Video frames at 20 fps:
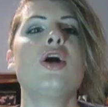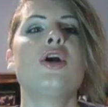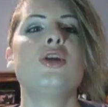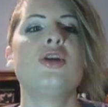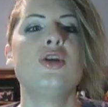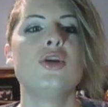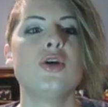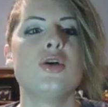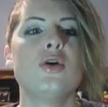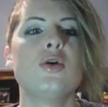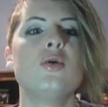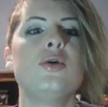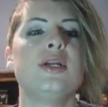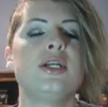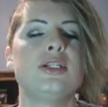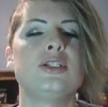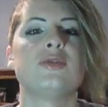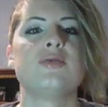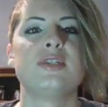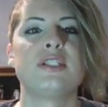you
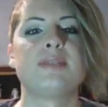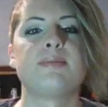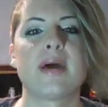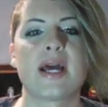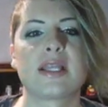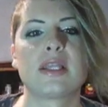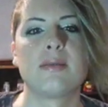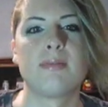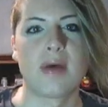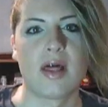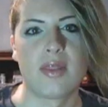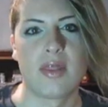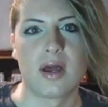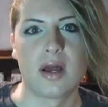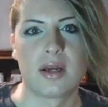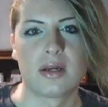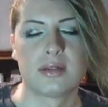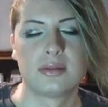need to respect the mother.